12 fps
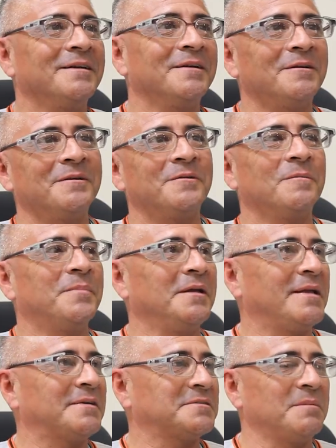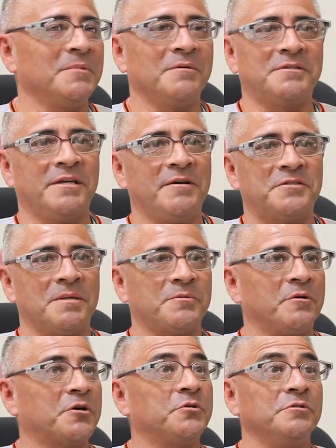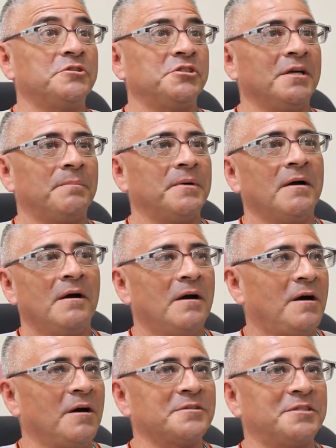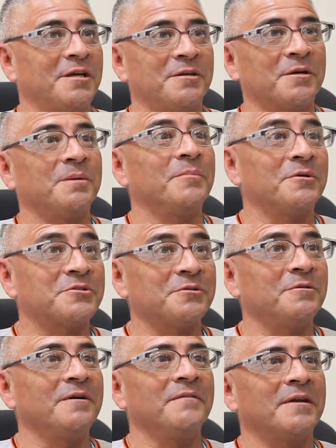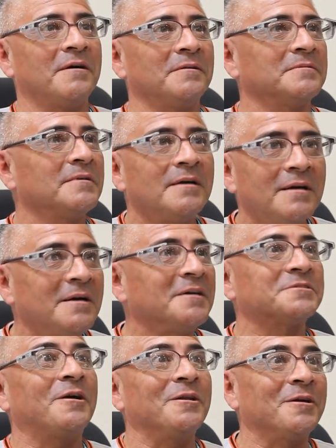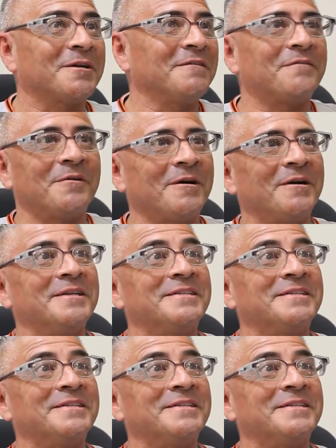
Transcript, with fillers: You know, there'll be like some military ship or a cruise ship. I'll see on a commercial and then I'll start looking for our